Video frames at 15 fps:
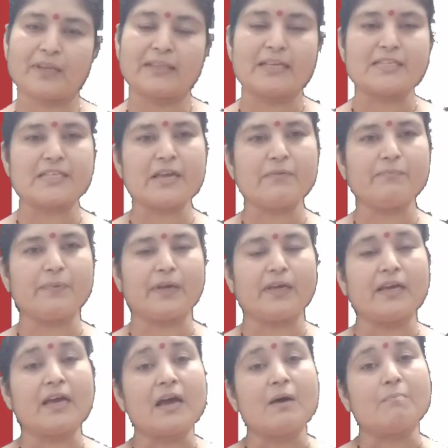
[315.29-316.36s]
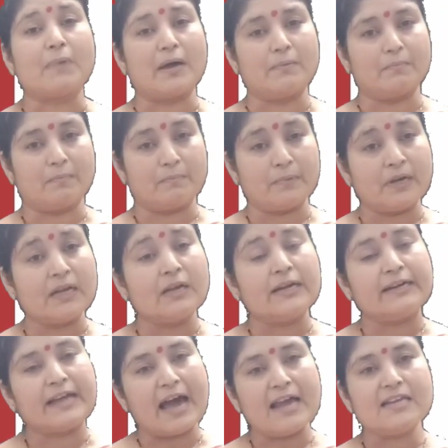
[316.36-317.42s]
The same way, my
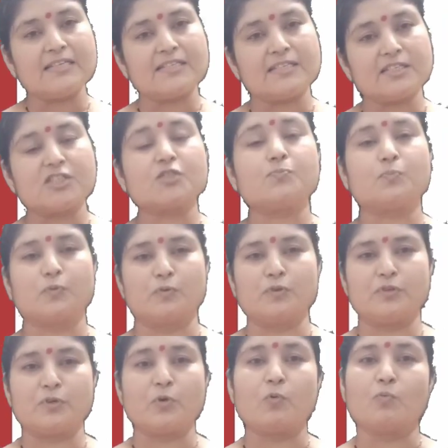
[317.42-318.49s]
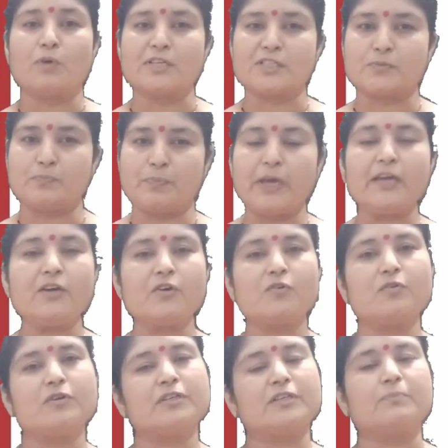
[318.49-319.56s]
delicious food was being
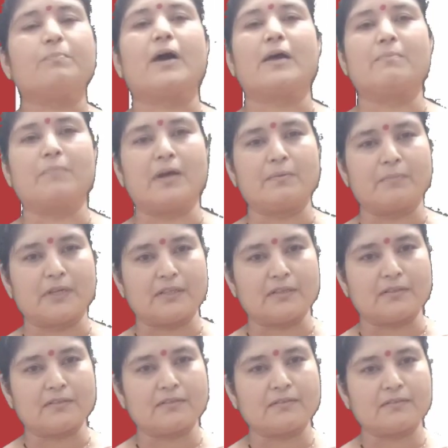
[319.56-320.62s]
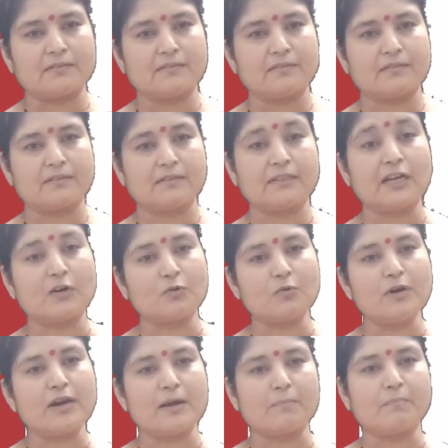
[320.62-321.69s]
cooked by my mother. The
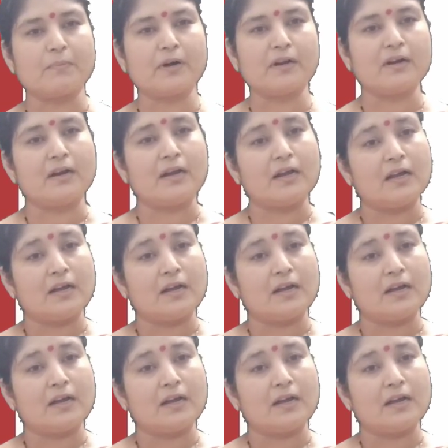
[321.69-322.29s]
rule number